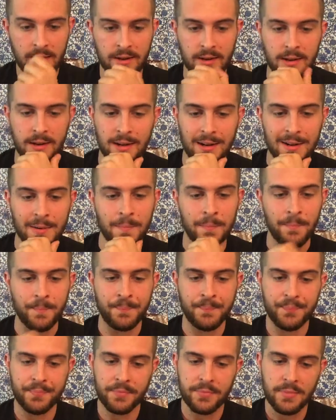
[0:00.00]

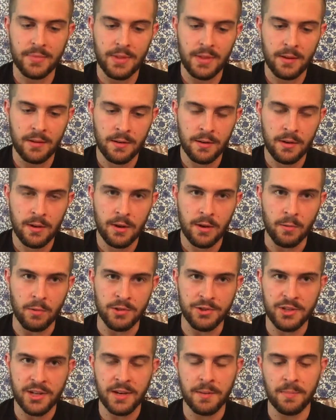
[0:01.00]

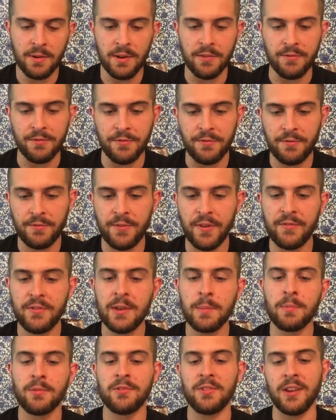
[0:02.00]
Once you get above
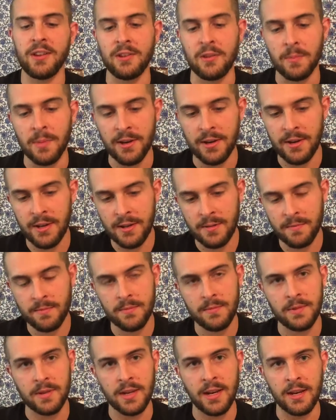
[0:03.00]
50% humidity,
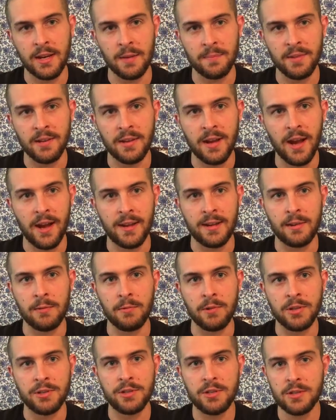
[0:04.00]
getting up to 90,
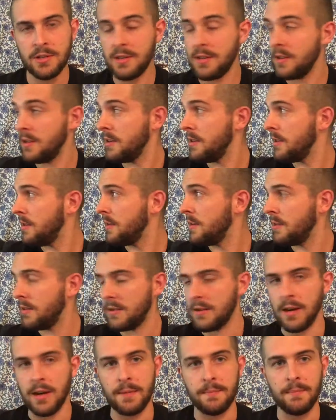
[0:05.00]
which
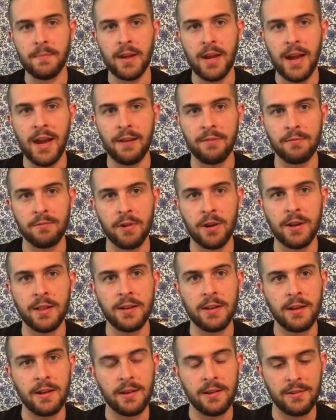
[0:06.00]
I have
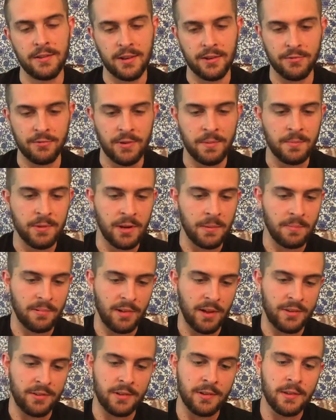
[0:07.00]
running and it is extremely
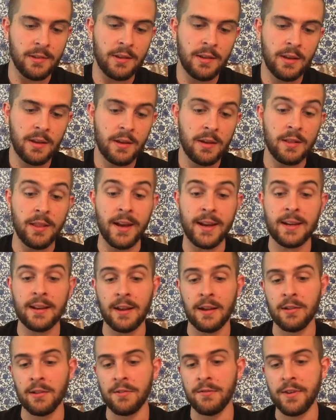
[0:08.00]
unpleasant, that can
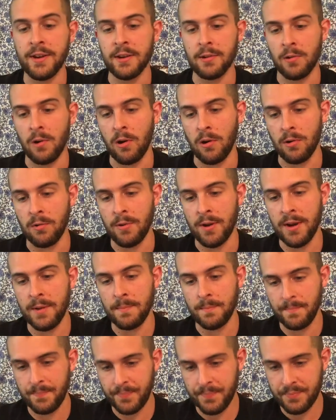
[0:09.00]
elevate your heart
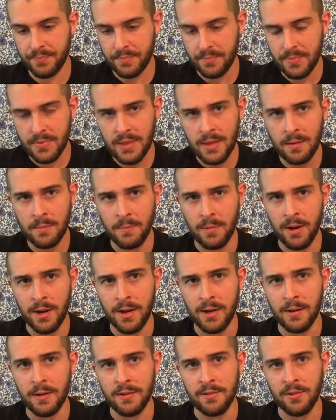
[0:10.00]
rate
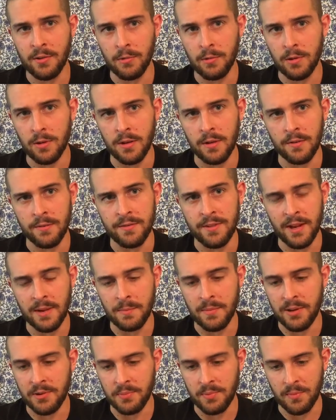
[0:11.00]
by a total of
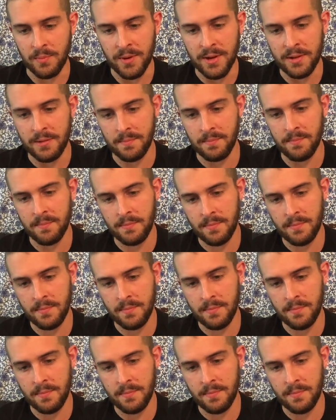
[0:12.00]
10 beats per minute